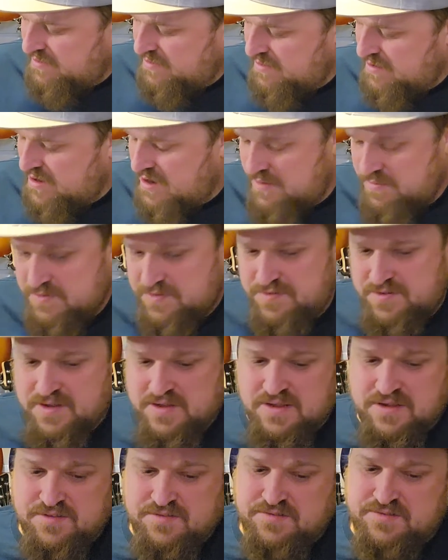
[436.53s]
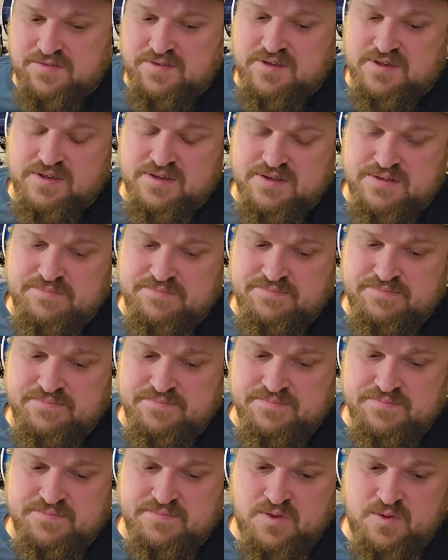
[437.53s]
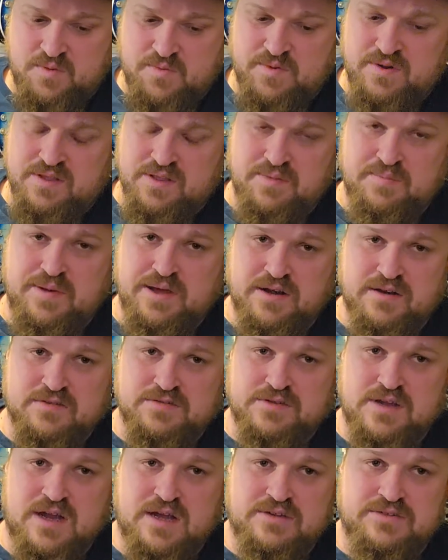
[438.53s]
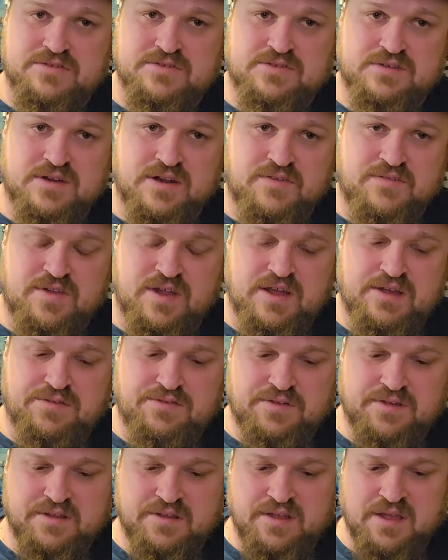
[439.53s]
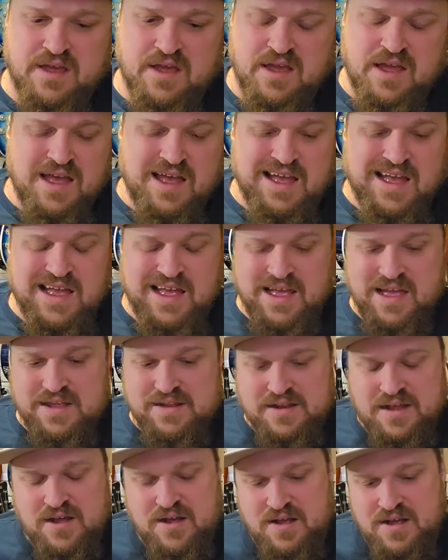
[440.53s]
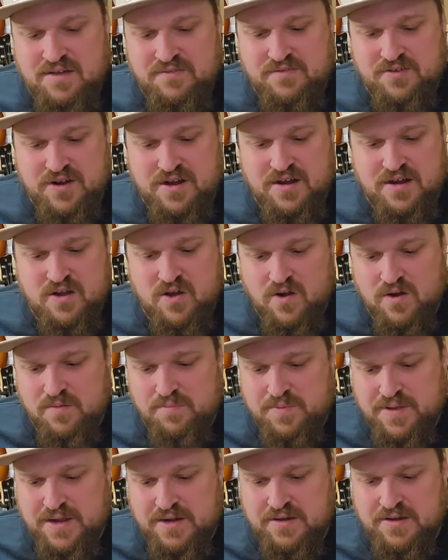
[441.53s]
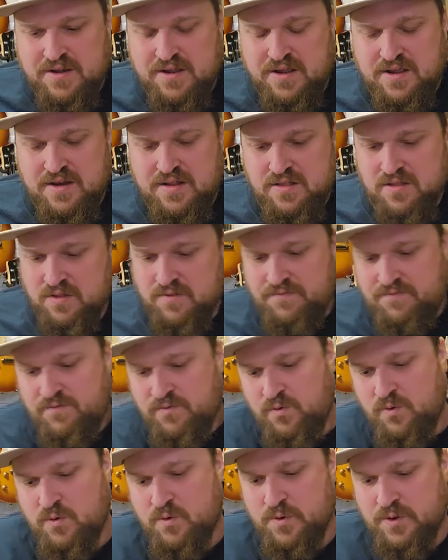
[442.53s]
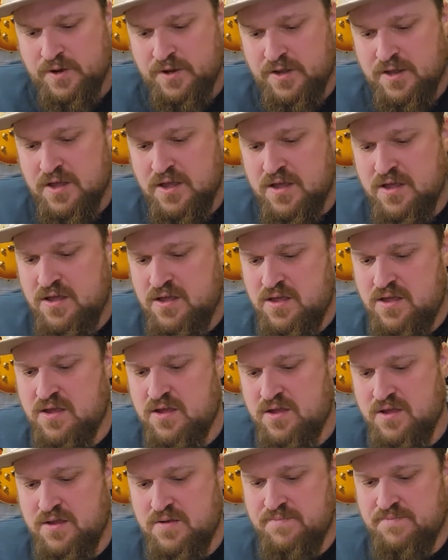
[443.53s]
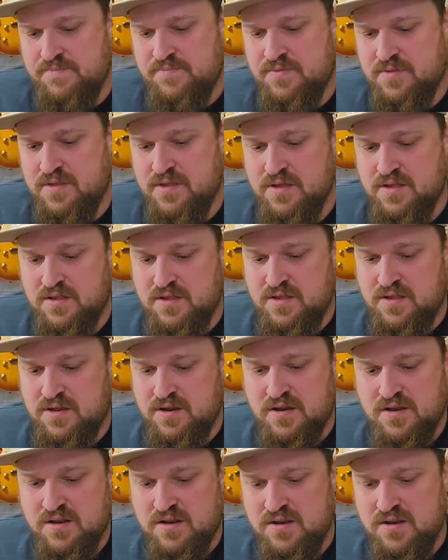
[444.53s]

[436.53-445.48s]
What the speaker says: I would say that's one of the better scotches that I've tasted. Now, I've tried Ardbeg 10 and Lefroy, and